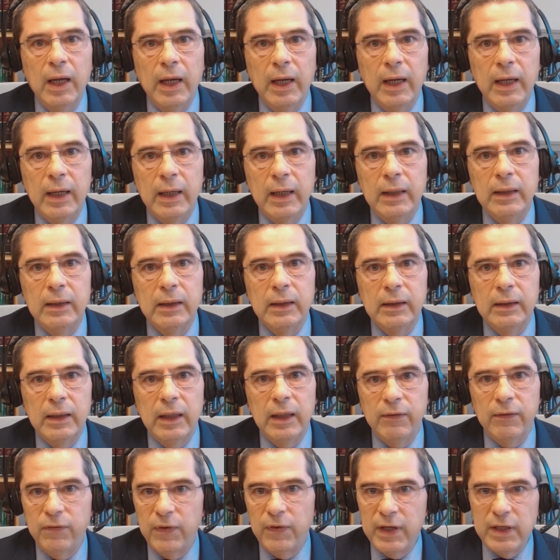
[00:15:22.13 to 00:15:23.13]
and
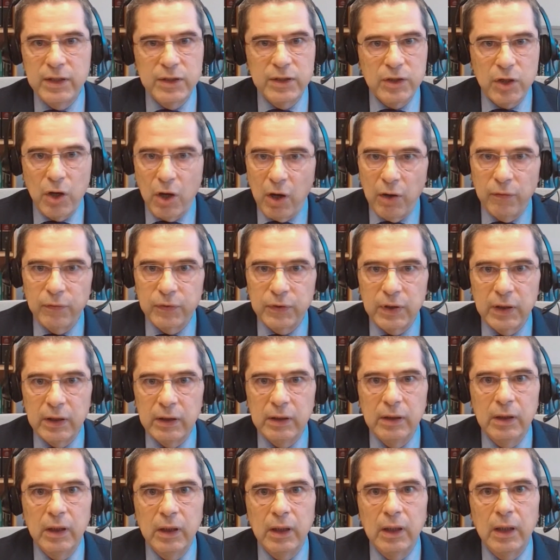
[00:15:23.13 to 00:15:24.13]
they face
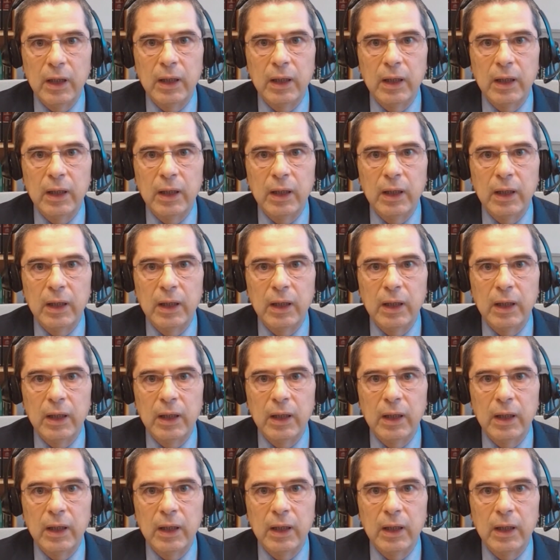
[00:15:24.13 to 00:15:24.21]
often